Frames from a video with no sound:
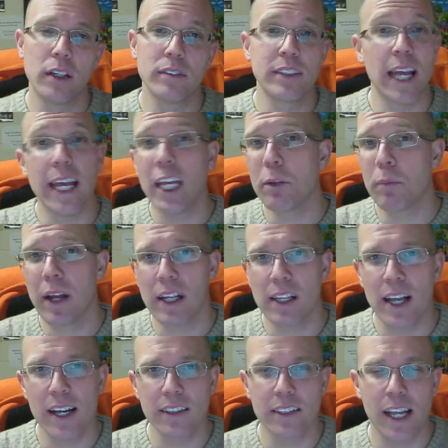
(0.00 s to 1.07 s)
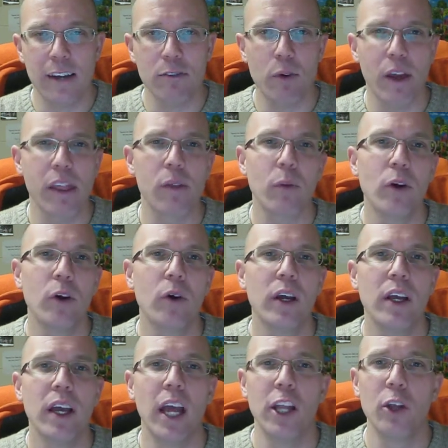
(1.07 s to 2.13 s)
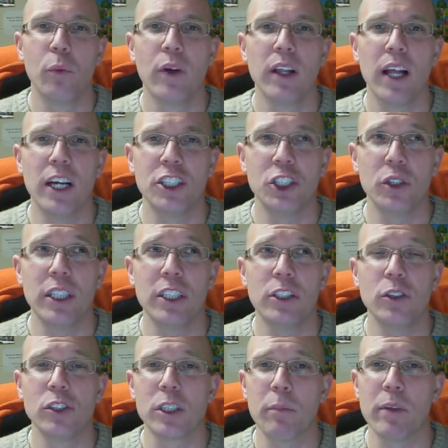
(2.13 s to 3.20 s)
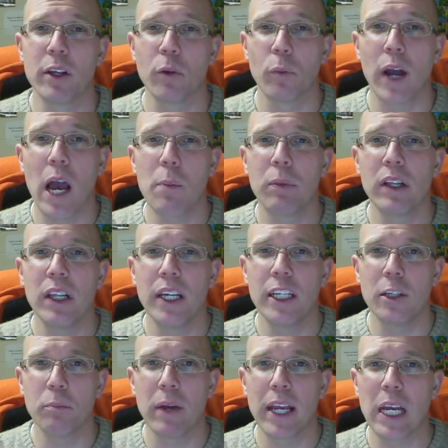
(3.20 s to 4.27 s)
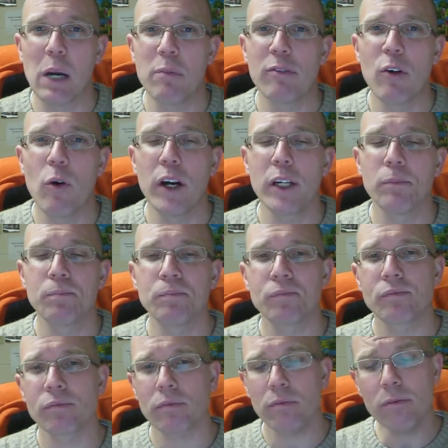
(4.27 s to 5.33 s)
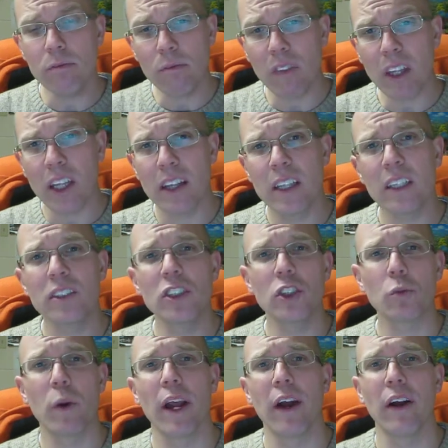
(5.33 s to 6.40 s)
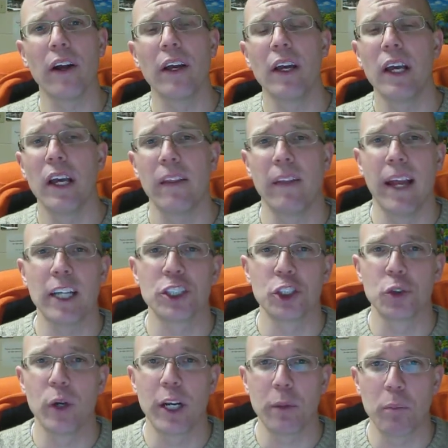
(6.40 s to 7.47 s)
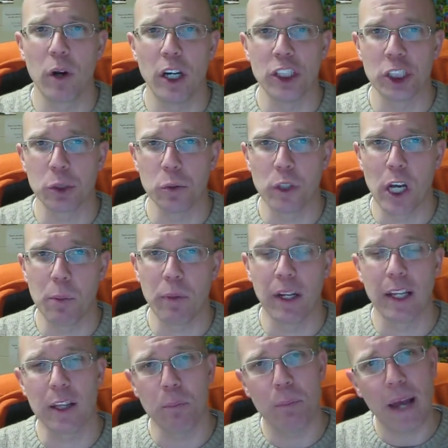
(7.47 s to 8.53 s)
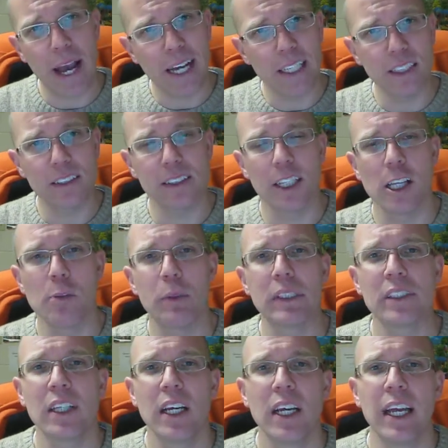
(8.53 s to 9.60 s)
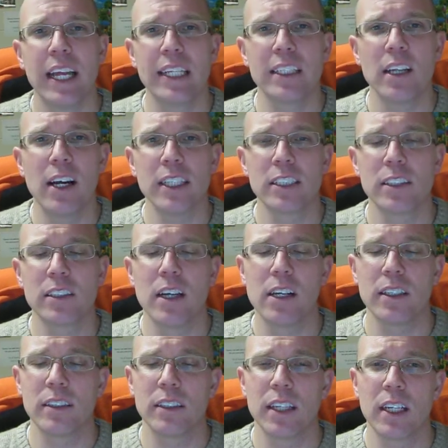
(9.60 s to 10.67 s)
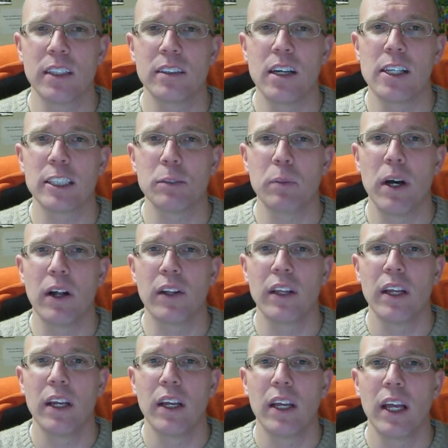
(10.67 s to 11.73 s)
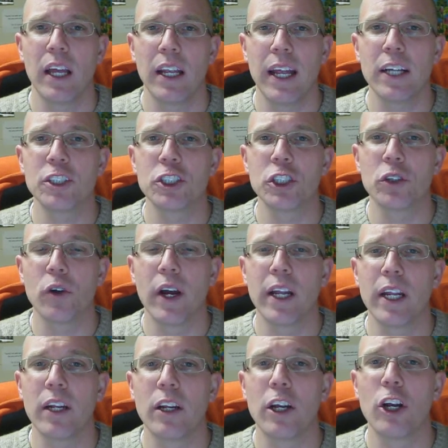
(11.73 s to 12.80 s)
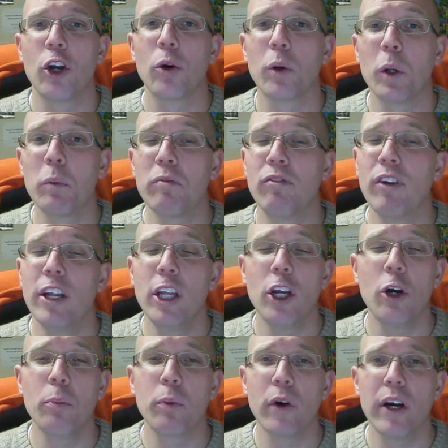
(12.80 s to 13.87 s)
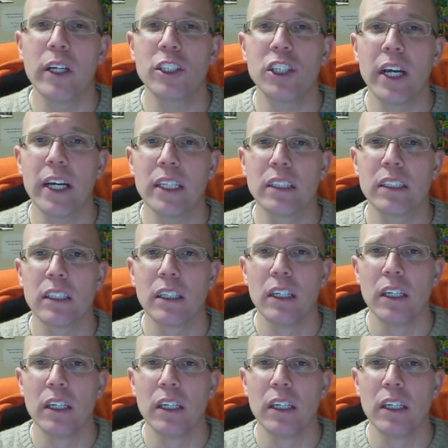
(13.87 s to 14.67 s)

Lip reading: tanking my class halfway through and you realize you need to do something rapidly to make up for it, this is where the extra credit project will come in. At the back of the syllabus, it kind of talks about an extra credit group video project.